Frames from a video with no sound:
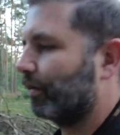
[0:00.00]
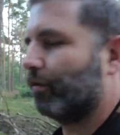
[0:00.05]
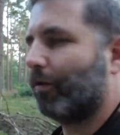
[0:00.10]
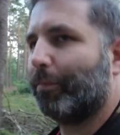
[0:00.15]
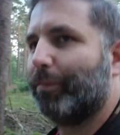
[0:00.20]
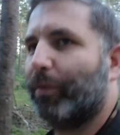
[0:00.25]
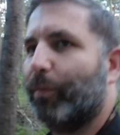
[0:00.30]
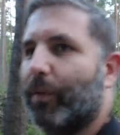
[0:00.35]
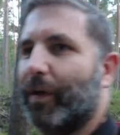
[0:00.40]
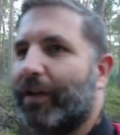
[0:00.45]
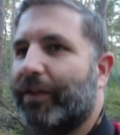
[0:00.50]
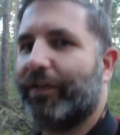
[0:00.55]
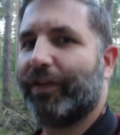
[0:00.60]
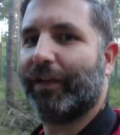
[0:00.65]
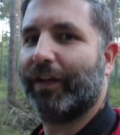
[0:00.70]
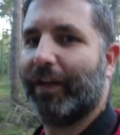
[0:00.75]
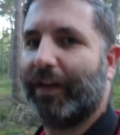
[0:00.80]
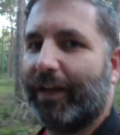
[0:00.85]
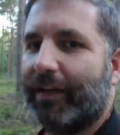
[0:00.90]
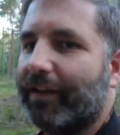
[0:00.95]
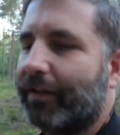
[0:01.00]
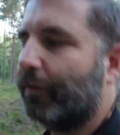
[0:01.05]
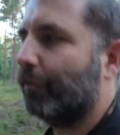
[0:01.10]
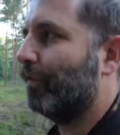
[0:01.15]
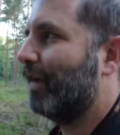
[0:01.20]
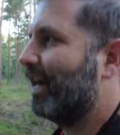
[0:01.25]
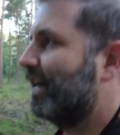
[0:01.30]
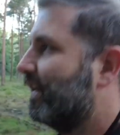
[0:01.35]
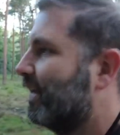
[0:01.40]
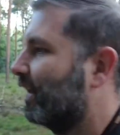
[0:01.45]
a couple ones
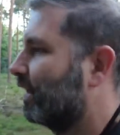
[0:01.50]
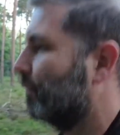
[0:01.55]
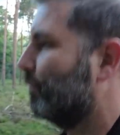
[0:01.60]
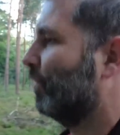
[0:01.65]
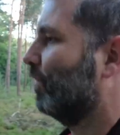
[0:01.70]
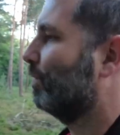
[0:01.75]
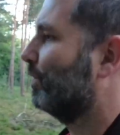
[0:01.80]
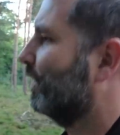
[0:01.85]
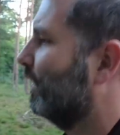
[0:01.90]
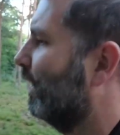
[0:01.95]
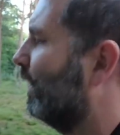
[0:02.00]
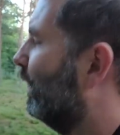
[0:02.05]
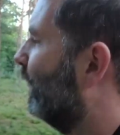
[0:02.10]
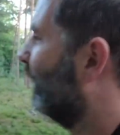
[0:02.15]
ready at the moment,